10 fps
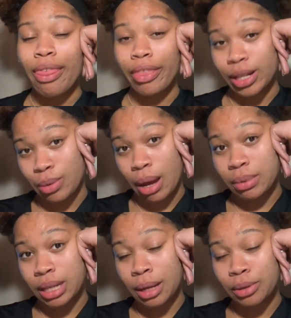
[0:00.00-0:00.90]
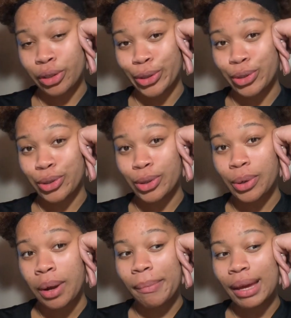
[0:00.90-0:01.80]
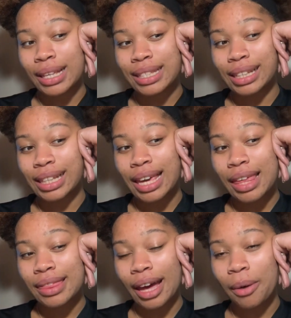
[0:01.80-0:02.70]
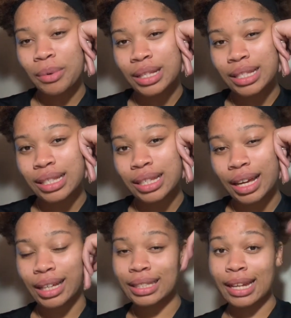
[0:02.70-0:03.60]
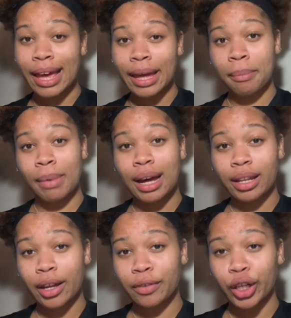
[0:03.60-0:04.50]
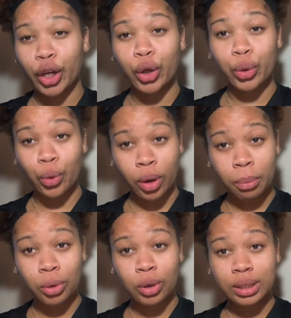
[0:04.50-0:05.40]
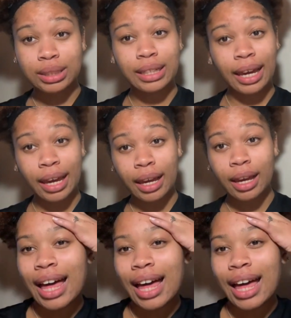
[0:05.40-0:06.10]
That's why I was up till 2. Basically, that was a day in my life, like a normal day.